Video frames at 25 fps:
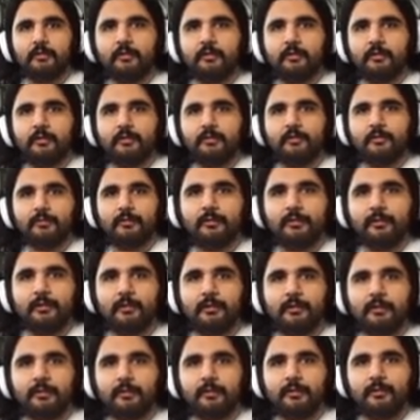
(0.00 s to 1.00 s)

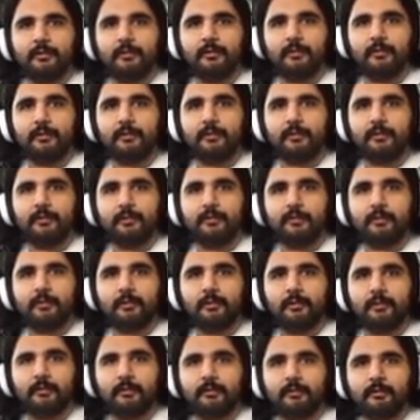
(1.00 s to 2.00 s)

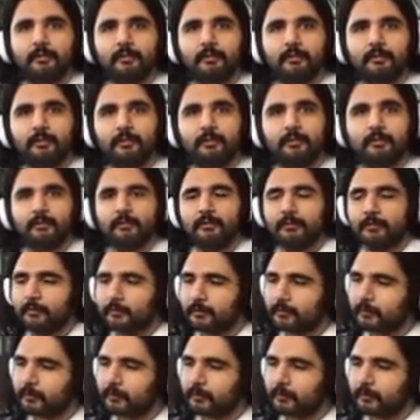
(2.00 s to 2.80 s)
(silence)